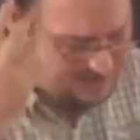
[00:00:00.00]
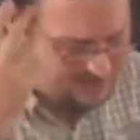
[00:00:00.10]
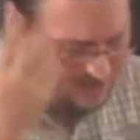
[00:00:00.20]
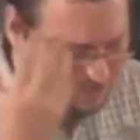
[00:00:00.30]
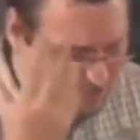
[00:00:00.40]

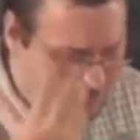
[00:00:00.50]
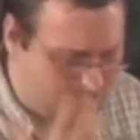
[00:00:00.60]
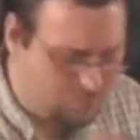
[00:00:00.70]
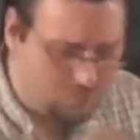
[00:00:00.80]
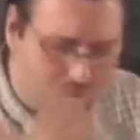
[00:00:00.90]
is that
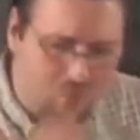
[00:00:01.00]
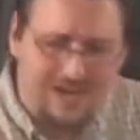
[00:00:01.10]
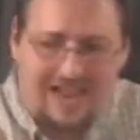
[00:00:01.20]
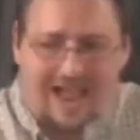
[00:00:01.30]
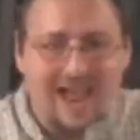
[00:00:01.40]
when
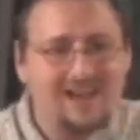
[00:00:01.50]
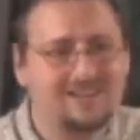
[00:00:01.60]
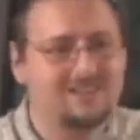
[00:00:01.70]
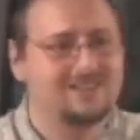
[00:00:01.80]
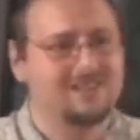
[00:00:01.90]
we
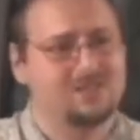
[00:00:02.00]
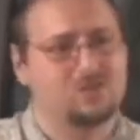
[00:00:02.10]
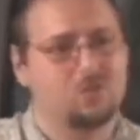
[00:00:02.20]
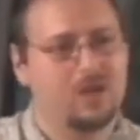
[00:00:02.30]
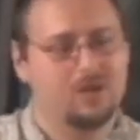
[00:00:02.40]
act
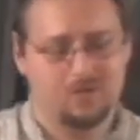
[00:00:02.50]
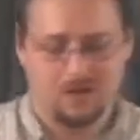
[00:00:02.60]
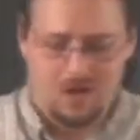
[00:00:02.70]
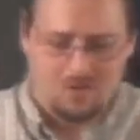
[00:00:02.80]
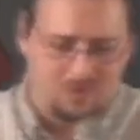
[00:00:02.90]
this way,
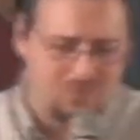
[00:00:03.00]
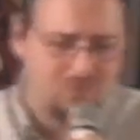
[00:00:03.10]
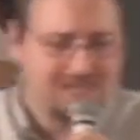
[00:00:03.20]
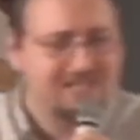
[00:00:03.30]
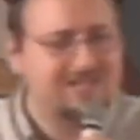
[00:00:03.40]
when,
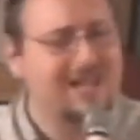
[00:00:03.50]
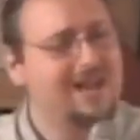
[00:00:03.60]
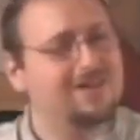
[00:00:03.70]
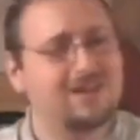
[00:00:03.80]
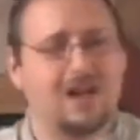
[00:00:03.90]
when we
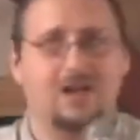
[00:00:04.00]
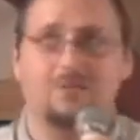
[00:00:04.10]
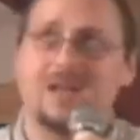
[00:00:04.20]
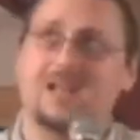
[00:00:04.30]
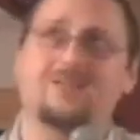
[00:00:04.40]
tell
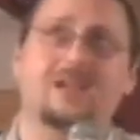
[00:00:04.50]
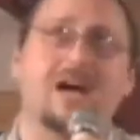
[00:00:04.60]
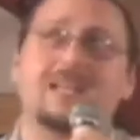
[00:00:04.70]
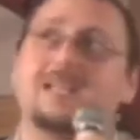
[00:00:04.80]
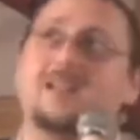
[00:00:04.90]
God, man, I've
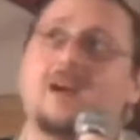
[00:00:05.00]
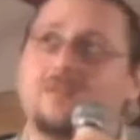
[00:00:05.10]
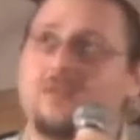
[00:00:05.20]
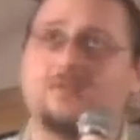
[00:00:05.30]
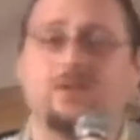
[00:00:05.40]
got
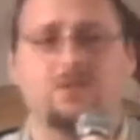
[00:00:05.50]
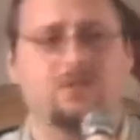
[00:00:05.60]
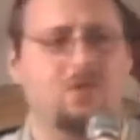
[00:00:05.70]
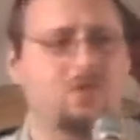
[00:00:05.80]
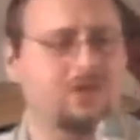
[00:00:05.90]
enough of
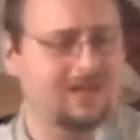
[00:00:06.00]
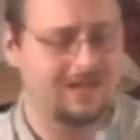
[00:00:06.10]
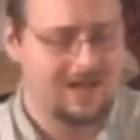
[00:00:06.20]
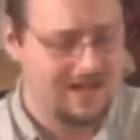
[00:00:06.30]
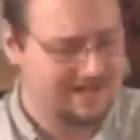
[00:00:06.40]
you, Lord,
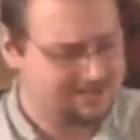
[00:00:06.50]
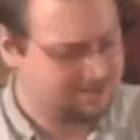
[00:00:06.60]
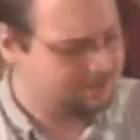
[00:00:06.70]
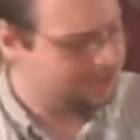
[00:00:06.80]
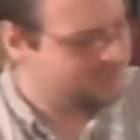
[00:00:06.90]
and, and so